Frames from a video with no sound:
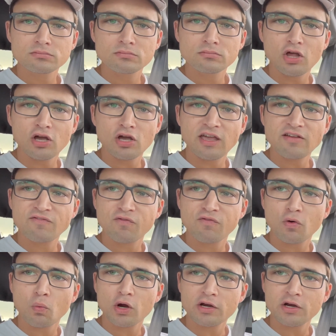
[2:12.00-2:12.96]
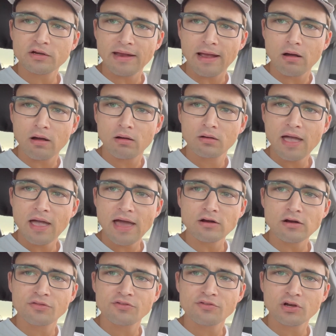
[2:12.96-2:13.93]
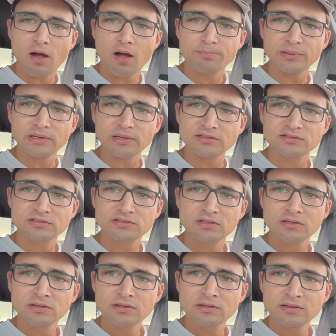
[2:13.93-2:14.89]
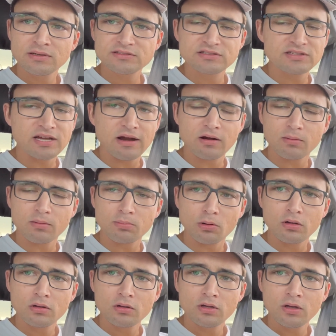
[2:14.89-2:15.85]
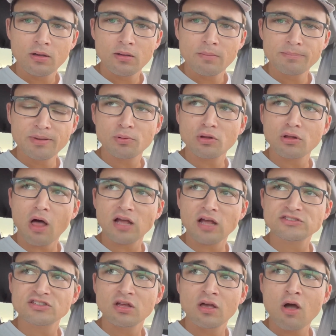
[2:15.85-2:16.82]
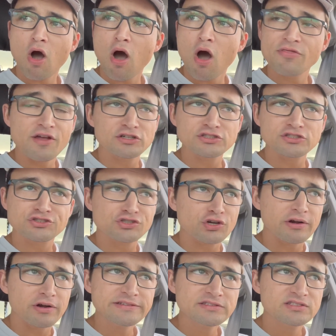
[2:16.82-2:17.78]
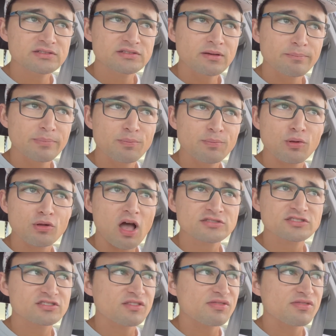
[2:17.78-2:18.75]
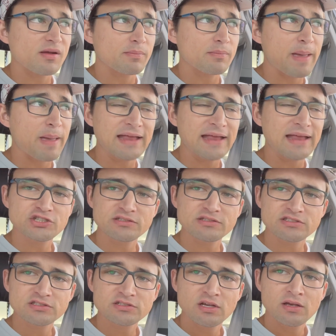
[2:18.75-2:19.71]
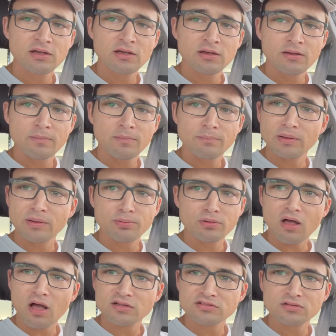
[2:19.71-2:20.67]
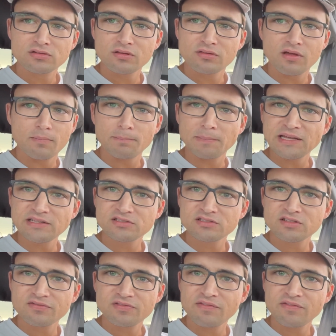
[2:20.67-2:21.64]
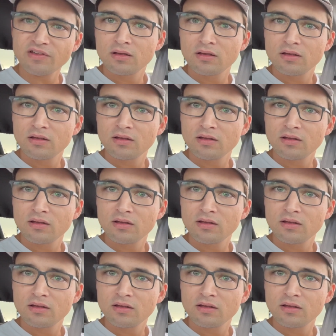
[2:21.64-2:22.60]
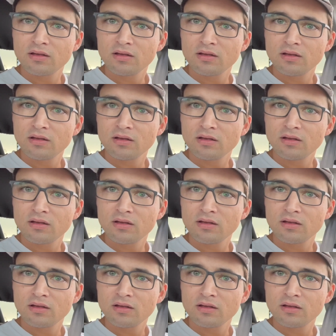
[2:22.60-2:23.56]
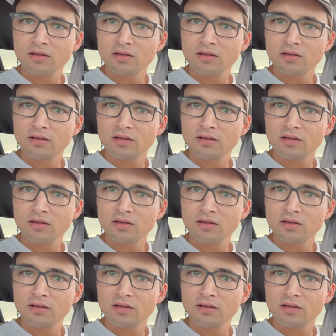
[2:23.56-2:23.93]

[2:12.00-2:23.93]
Looking for work now at other companies. It's terrible. People lost their insurance, people lost their pensions, people lost their means of living. Hey guys, Dillon here.